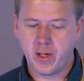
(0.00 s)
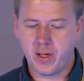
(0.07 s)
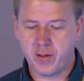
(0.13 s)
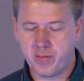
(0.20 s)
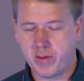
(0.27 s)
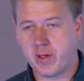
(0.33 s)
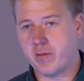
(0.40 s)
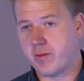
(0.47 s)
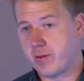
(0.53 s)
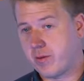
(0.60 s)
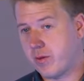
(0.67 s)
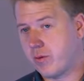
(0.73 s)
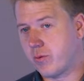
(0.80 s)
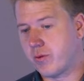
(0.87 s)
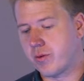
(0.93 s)
and we have a
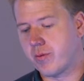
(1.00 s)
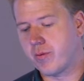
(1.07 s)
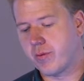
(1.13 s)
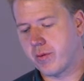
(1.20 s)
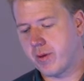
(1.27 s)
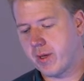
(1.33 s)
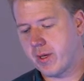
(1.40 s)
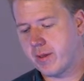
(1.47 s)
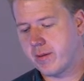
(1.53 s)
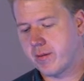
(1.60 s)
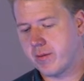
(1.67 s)
solution for that,